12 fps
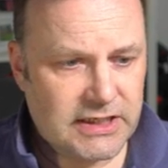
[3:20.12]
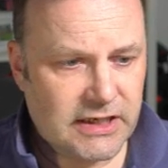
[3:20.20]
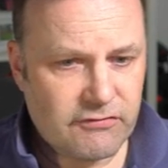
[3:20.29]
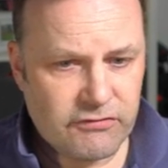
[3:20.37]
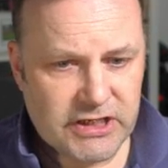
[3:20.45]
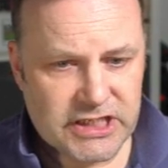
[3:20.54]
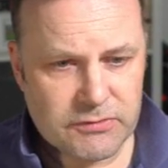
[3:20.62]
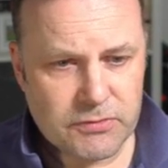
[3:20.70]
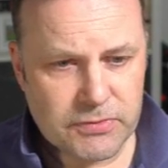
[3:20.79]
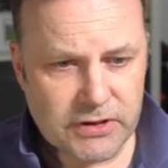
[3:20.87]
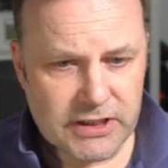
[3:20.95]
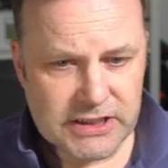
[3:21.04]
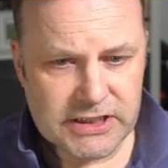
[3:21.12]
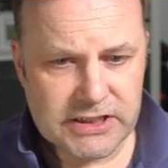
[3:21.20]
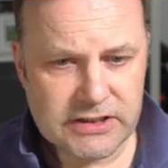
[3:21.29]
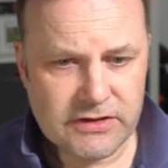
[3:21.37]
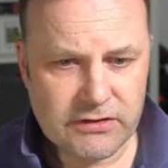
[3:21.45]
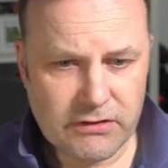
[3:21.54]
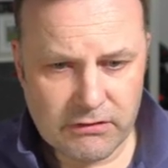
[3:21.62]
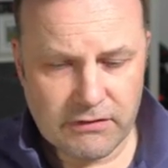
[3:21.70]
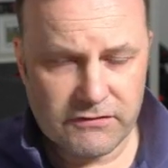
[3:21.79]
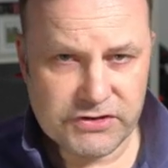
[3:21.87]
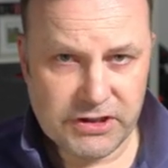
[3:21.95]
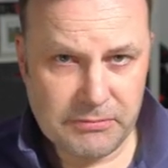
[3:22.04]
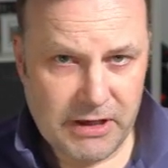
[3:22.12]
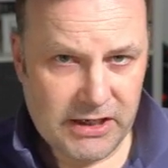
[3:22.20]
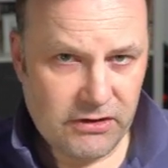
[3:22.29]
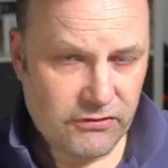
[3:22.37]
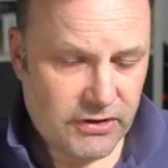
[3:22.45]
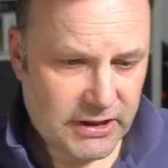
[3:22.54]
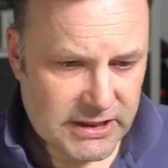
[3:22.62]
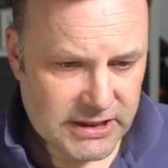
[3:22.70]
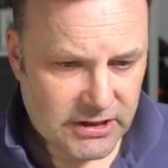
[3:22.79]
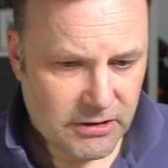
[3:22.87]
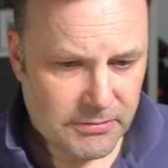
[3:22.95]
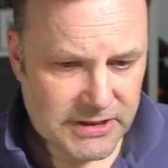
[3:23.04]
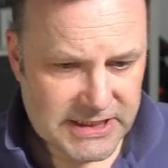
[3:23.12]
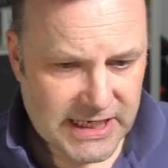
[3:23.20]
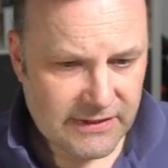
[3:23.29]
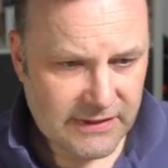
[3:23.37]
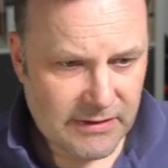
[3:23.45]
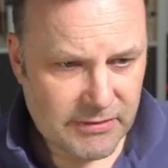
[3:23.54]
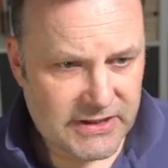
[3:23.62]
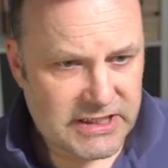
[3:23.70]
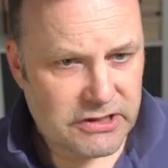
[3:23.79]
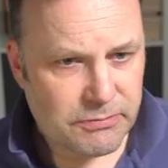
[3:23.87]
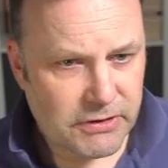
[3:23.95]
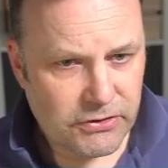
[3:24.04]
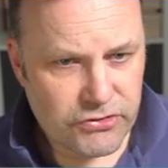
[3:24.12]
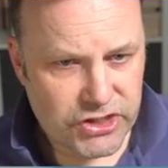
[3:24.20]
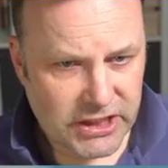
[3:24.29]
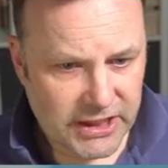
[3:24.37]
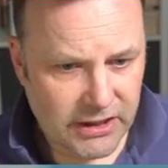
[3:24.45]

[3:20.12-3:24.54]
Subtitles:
to give reasonable prices. There are obviously many other leasing companies out there, but this is Blue Chili